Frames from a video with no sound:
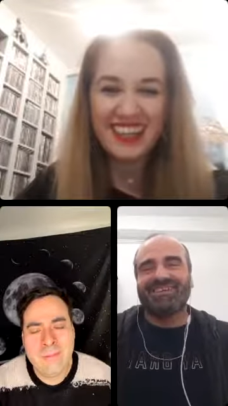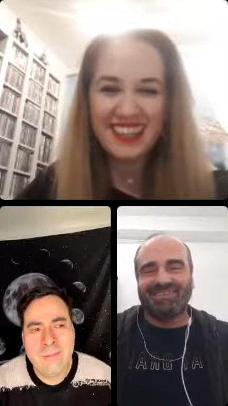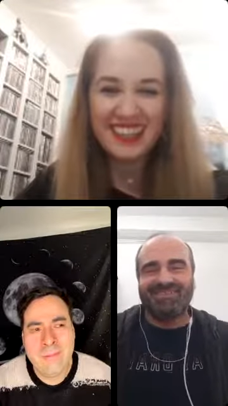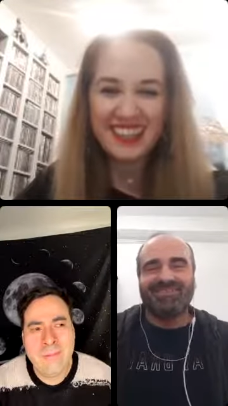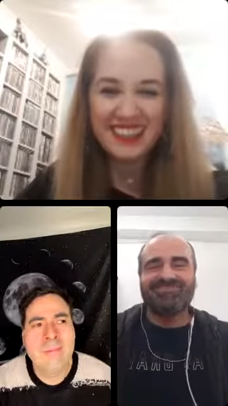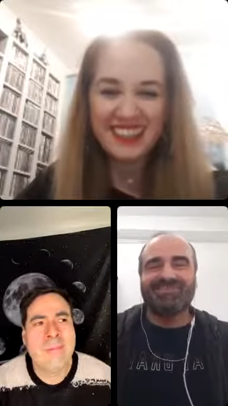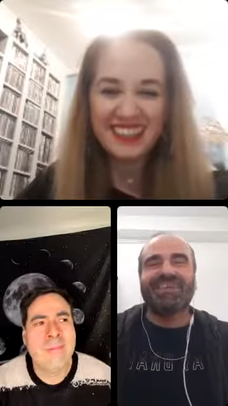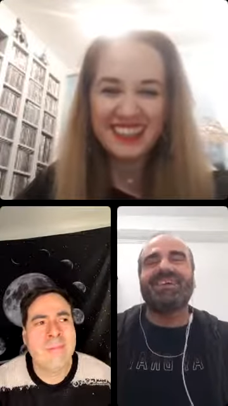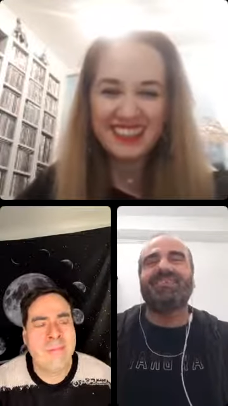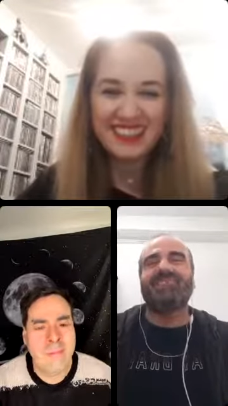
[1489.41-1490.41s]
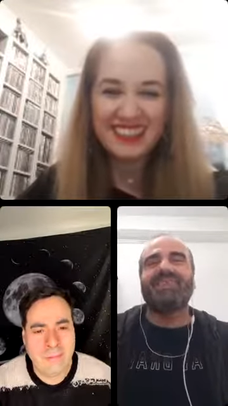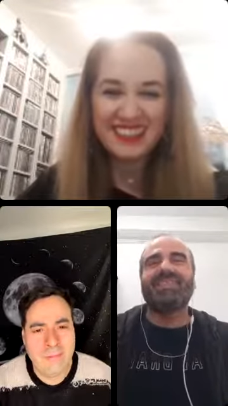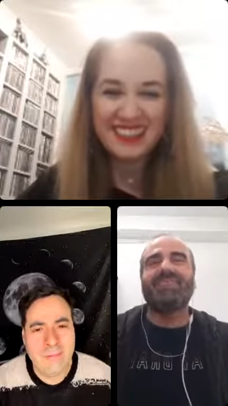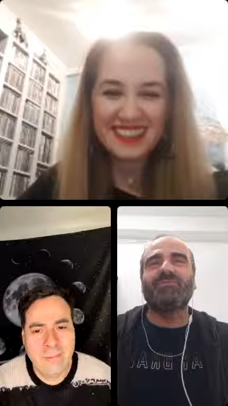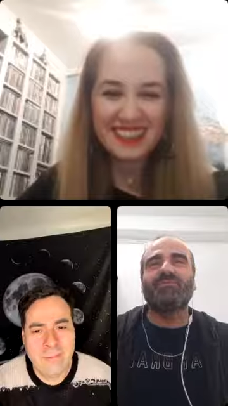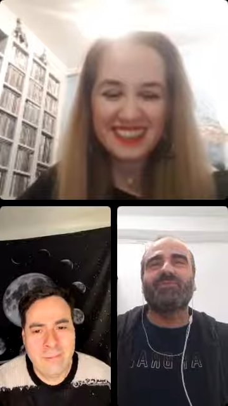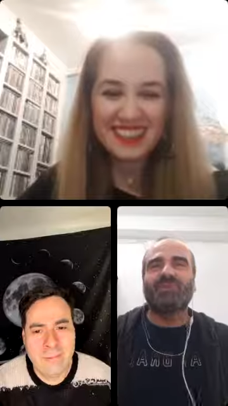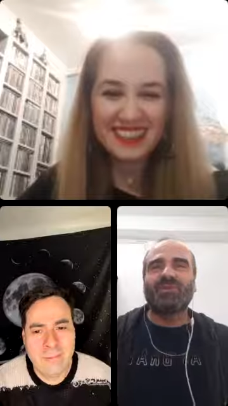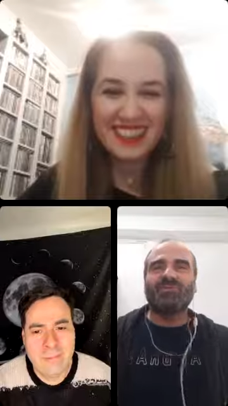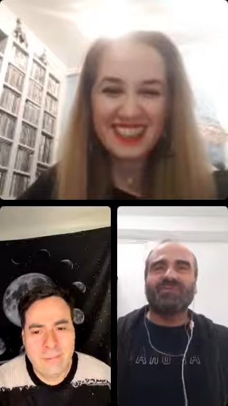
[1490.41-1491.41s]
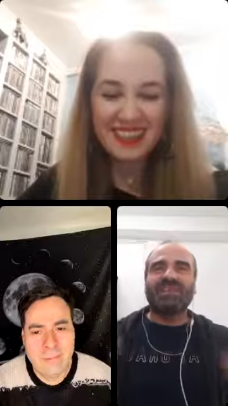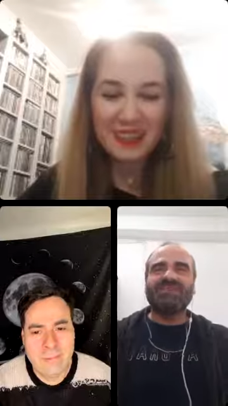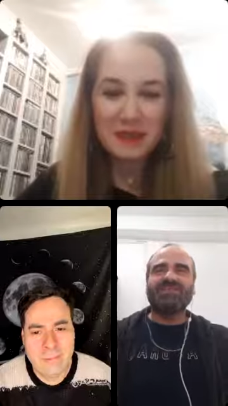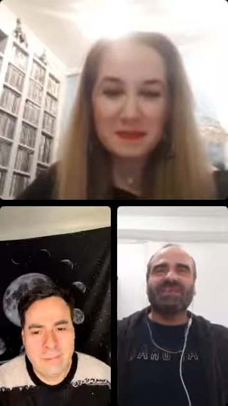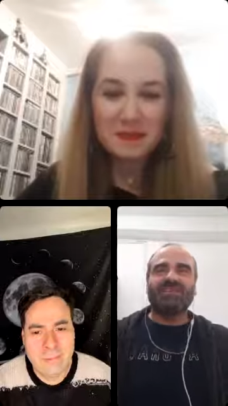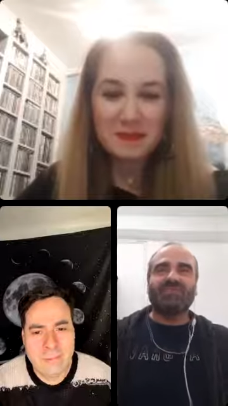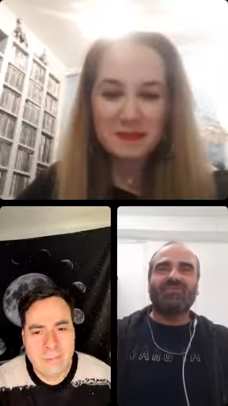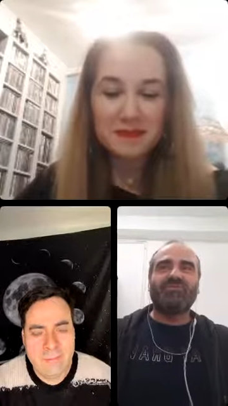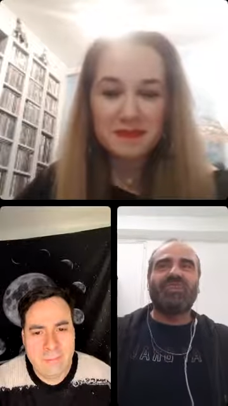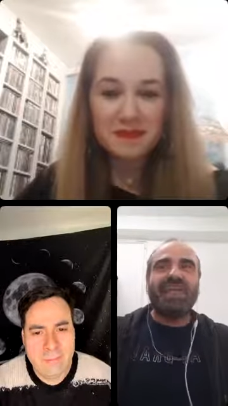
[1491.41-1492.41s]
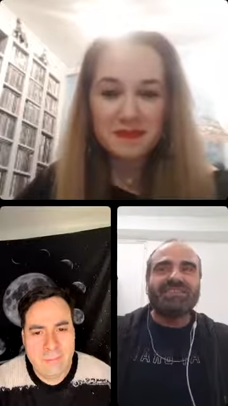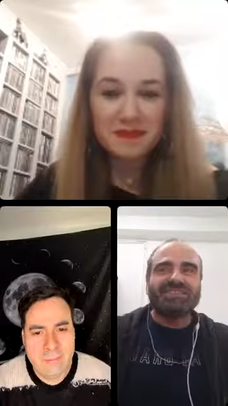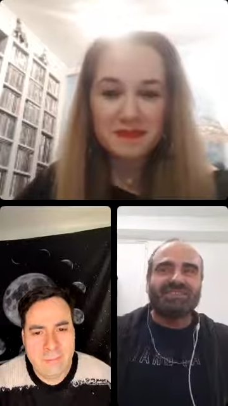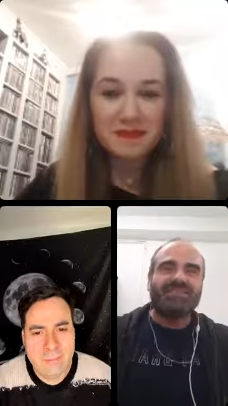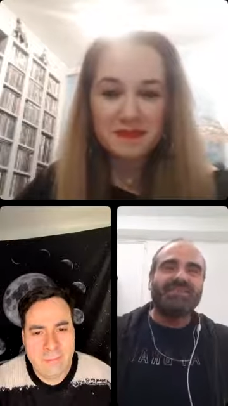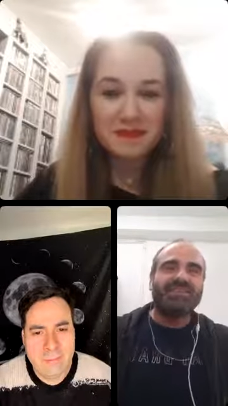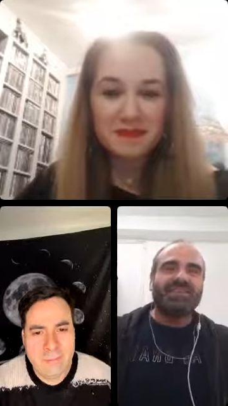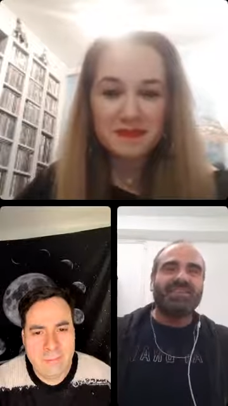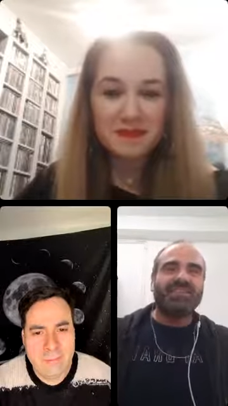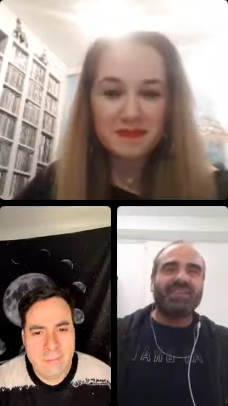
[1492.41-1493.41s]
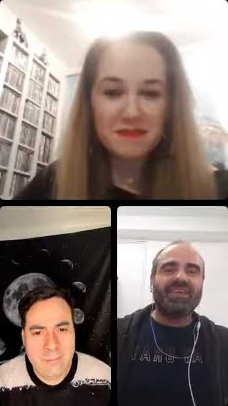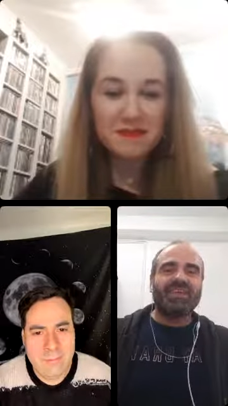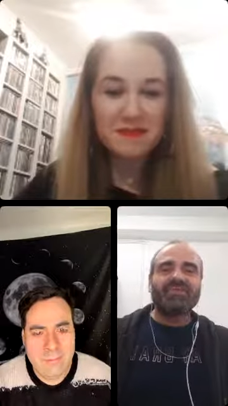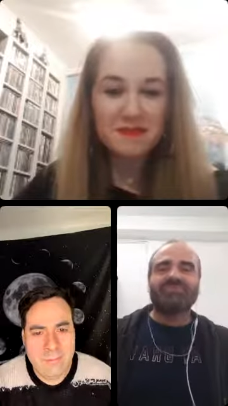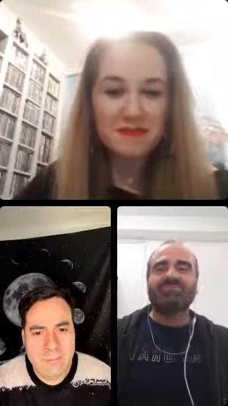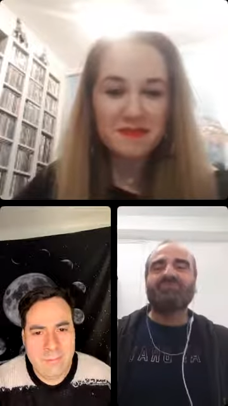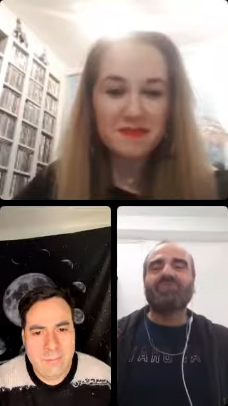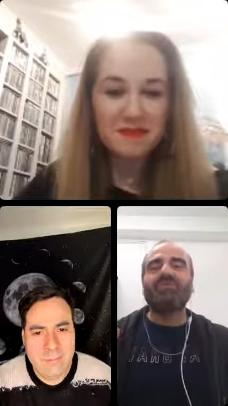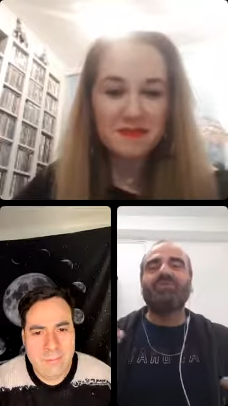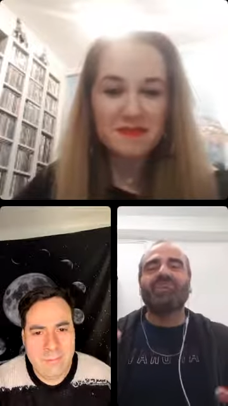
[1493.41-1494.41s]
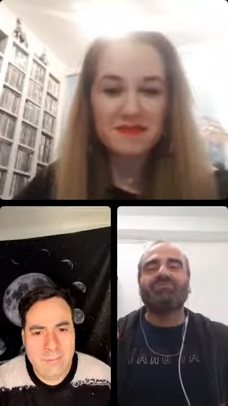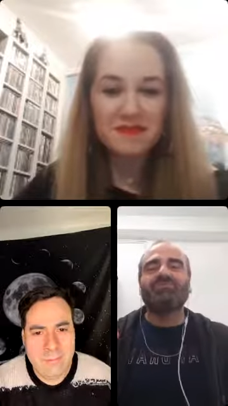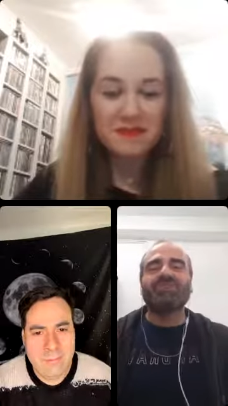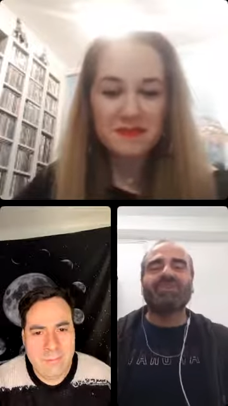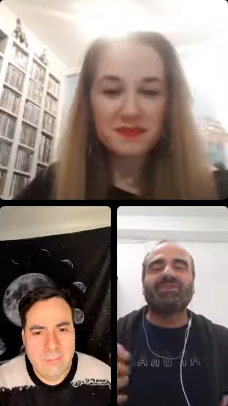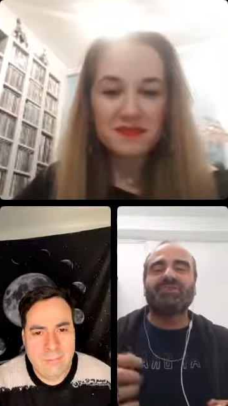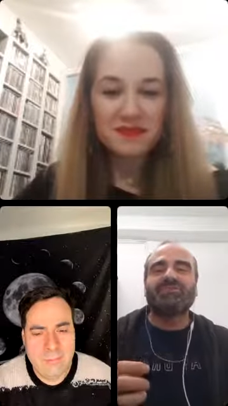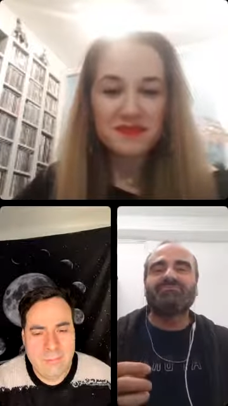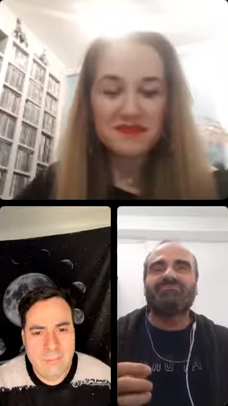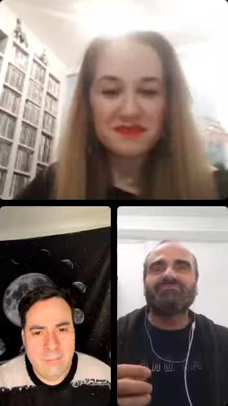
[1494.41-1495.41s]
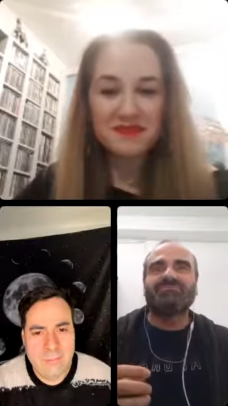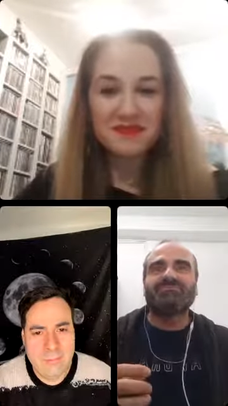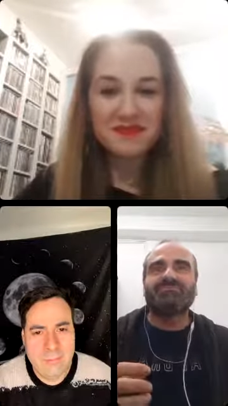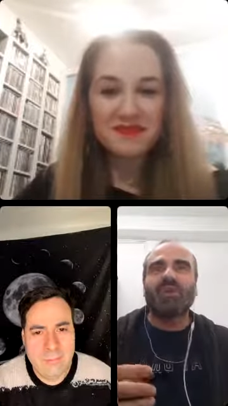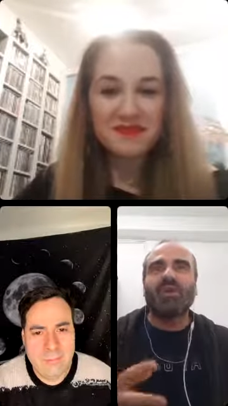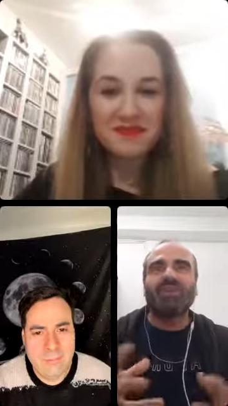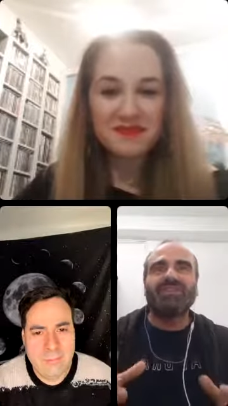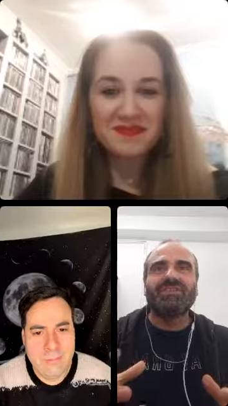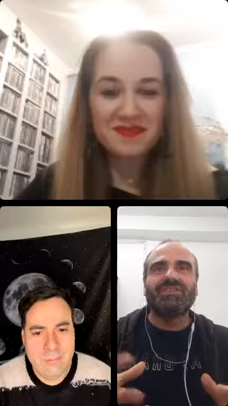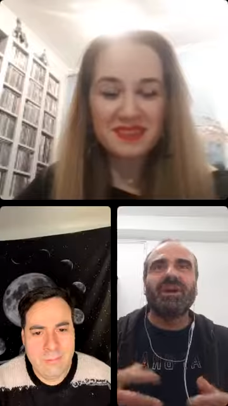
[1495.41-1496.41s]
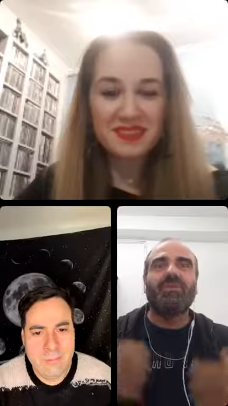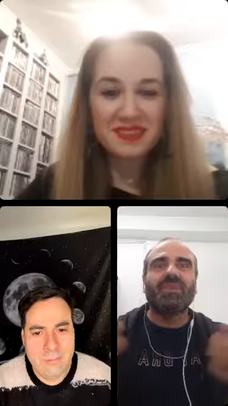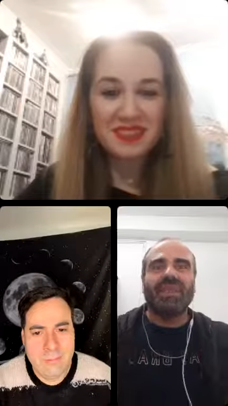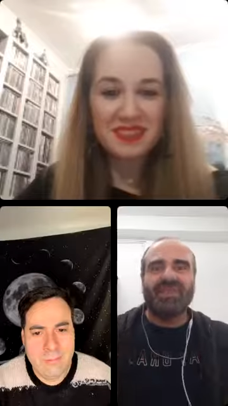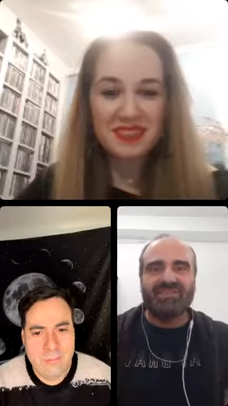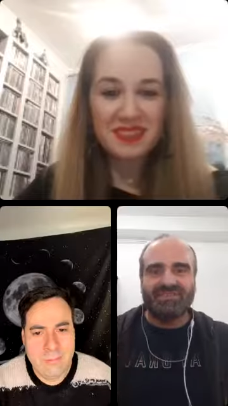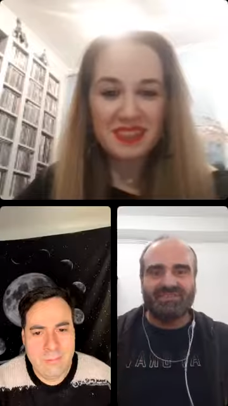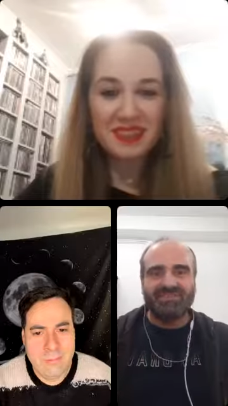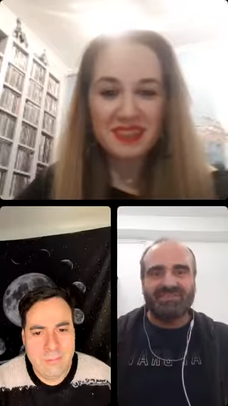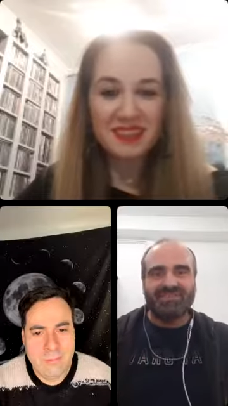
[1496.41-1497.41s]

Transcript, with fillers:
Speaker 1: You know, uh, when they when they say fashion, they think it's only you know women dominated,